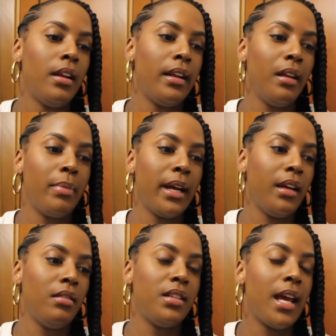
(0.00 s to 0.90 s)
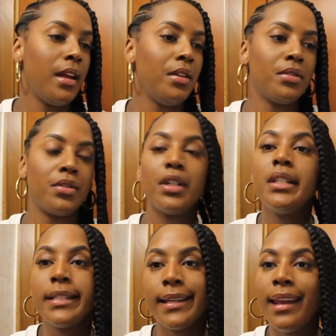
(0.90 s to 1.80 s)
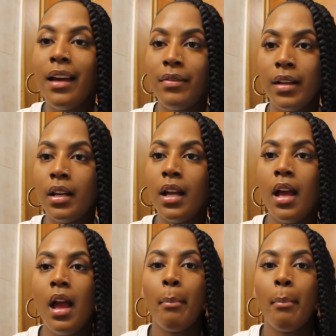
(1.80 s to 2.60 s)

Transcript: by 10:30, 11,